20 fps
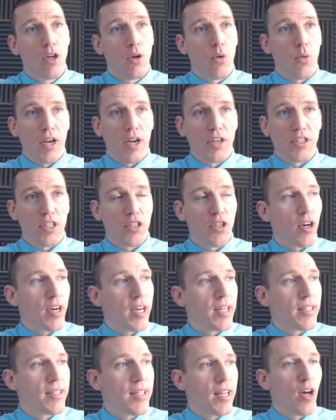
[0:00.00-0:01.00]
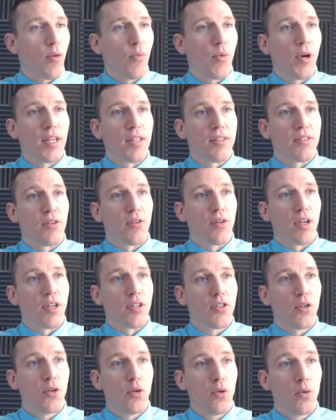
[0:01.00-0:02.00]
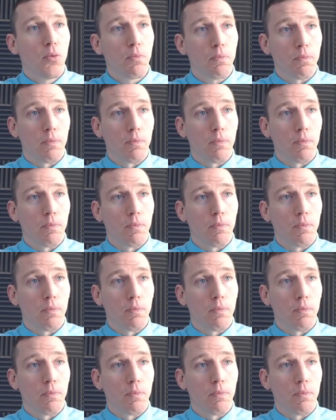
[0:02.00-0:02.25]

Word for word: We're actually targeting 10.1.0.2.